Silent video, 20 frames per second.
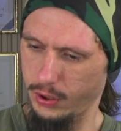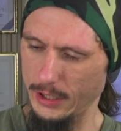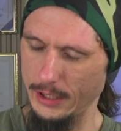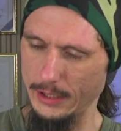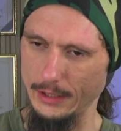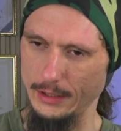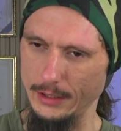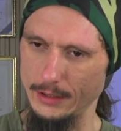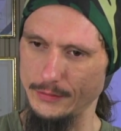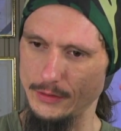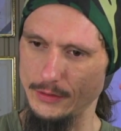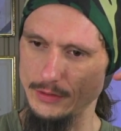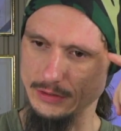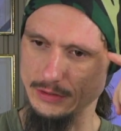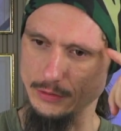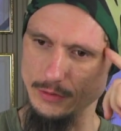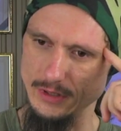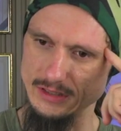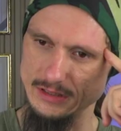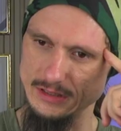live in this
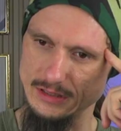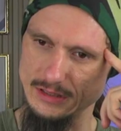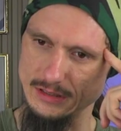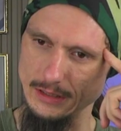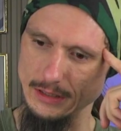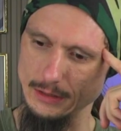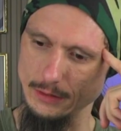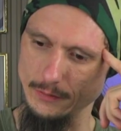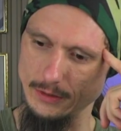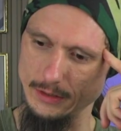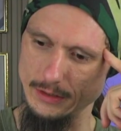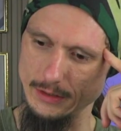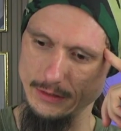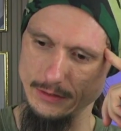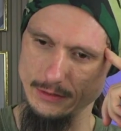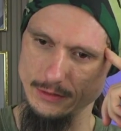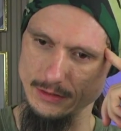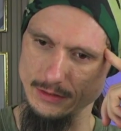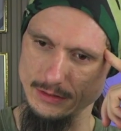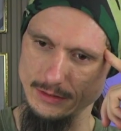crazy state of
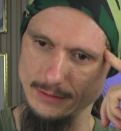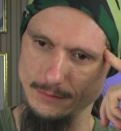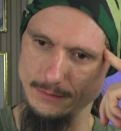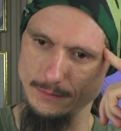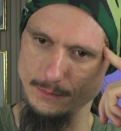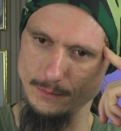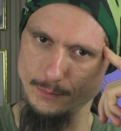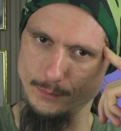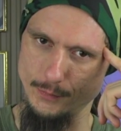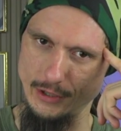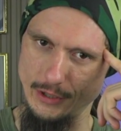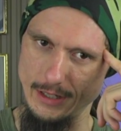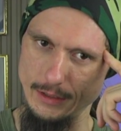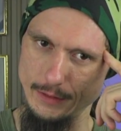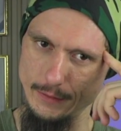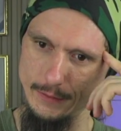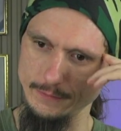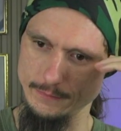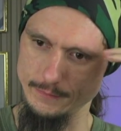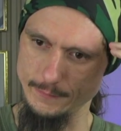like just
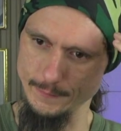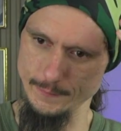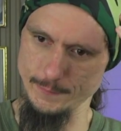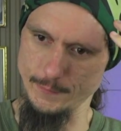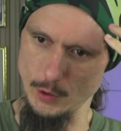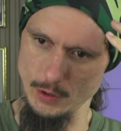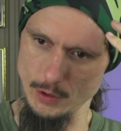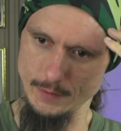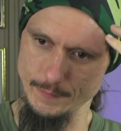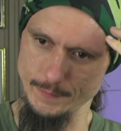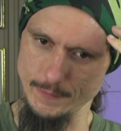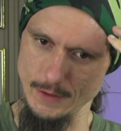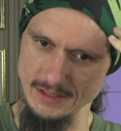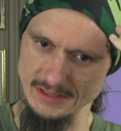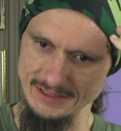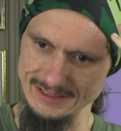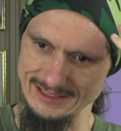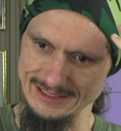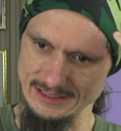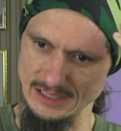brain
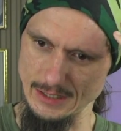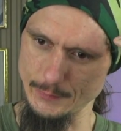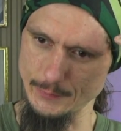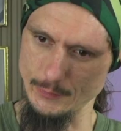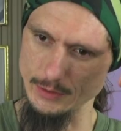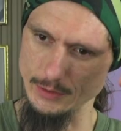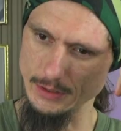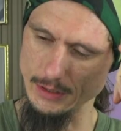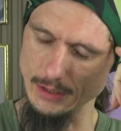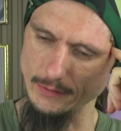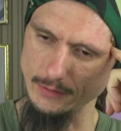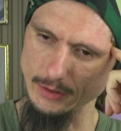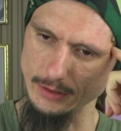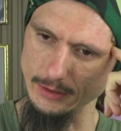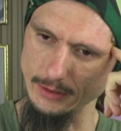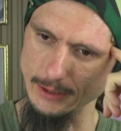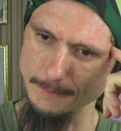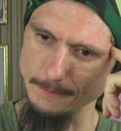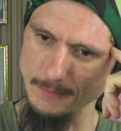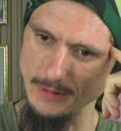fucking suffering every
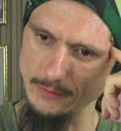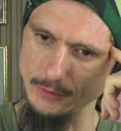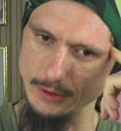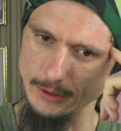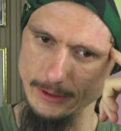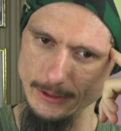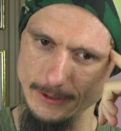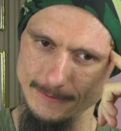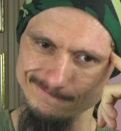day.